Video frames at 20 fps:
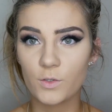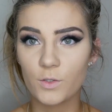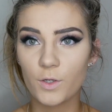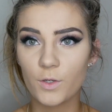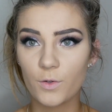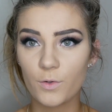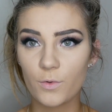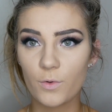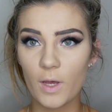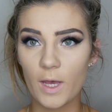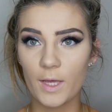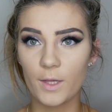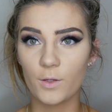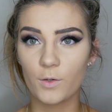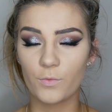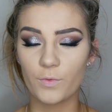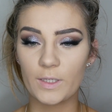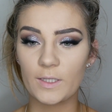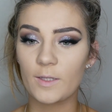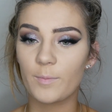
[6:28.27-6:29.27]
I know I
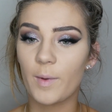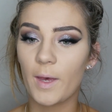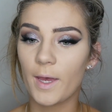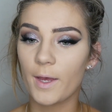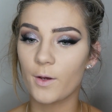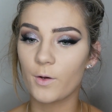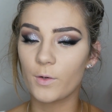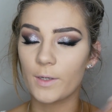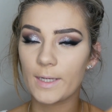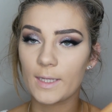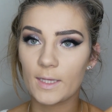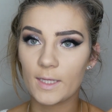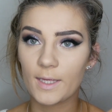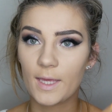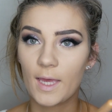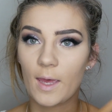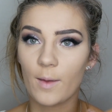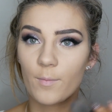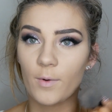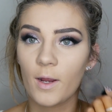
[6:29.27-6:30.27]
look really pale in the
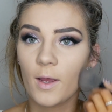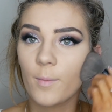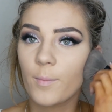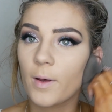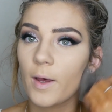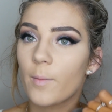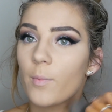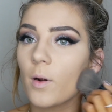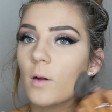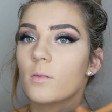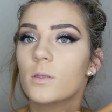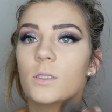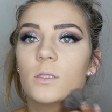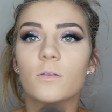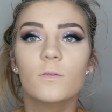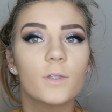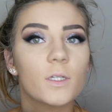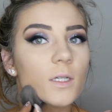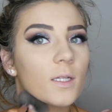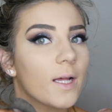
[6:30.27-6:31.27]
camera, but I promise
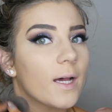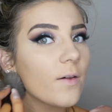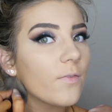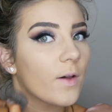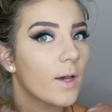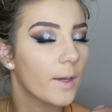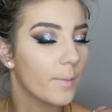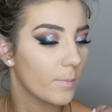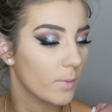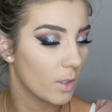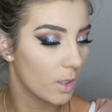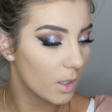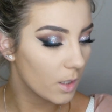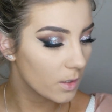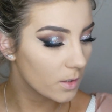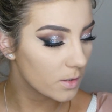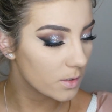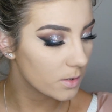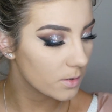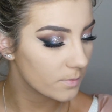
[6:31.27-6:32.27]
in real life I'm
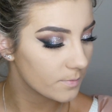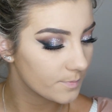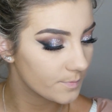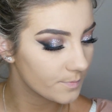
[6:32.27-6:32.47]
not.